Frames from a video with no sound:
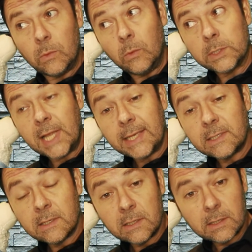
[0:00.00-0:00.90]
What's
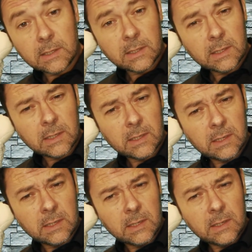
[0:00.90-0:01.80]
that?
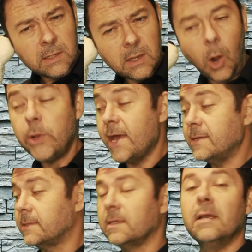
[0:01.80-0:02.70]
Oh,
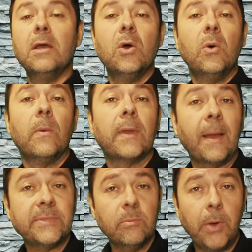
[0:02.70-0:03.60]
yes.
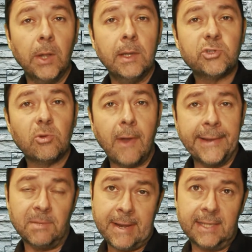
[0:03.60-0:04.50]
Captain Polo has
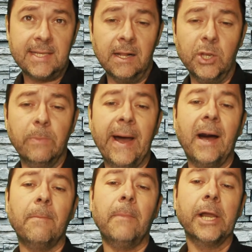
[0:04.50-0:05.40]
reminded me to tell you
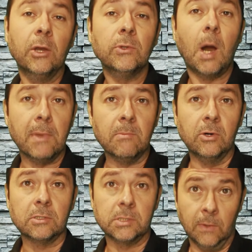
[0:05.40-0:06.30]
about my own comic
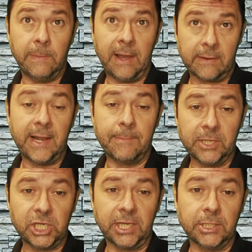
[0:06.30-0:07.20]
books all about
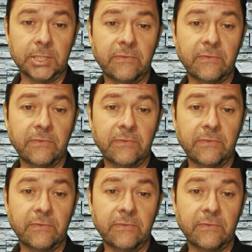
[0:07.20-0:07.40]
climate change,